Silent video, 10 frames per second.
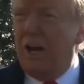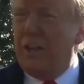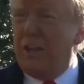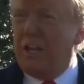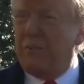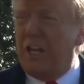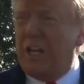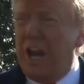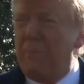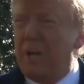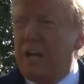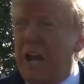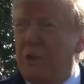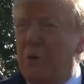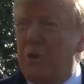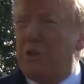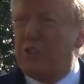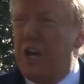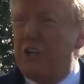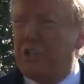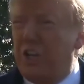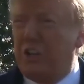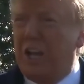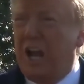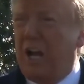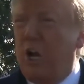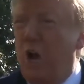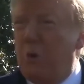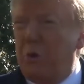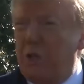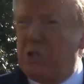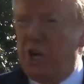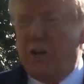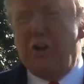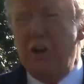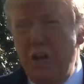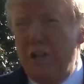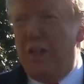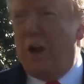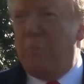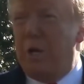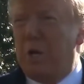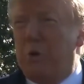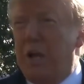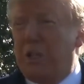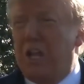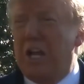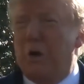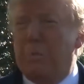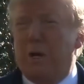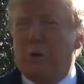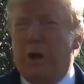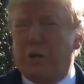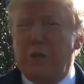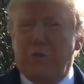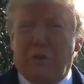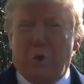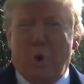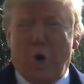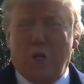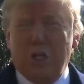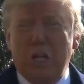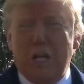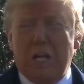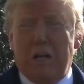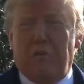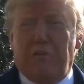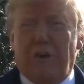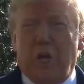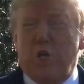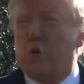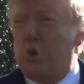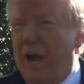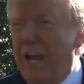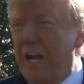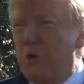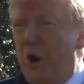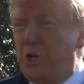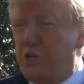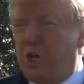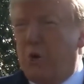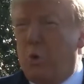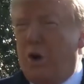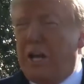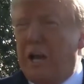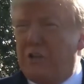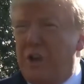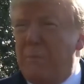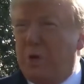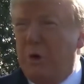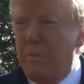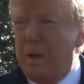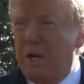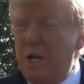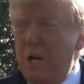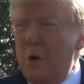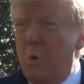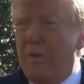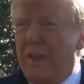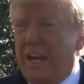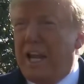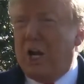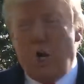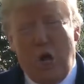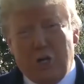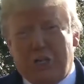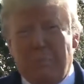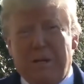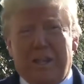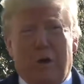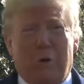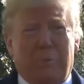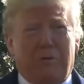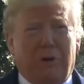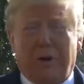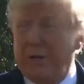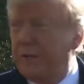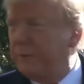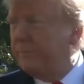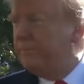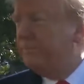I think if they came together in the sense that they got along with each other, that would be a great thing. It would be a great thing for the world. If uh, Ukraine and Russia could work out some agreement where they get along, to me, that would be very good.